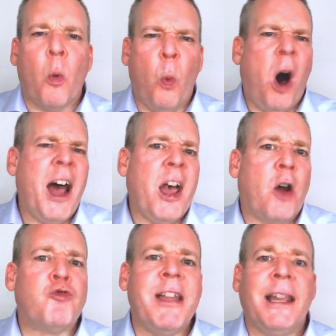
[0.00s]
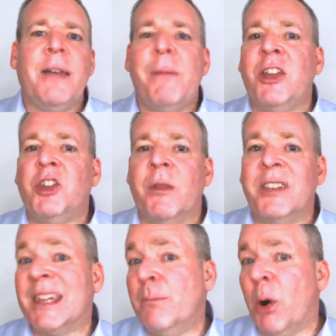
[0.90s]
Why are real ear
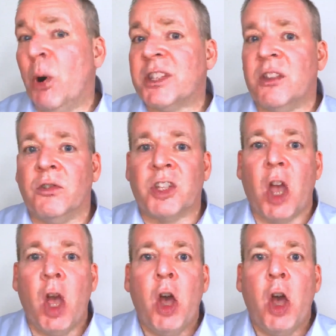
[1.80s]
measurements important?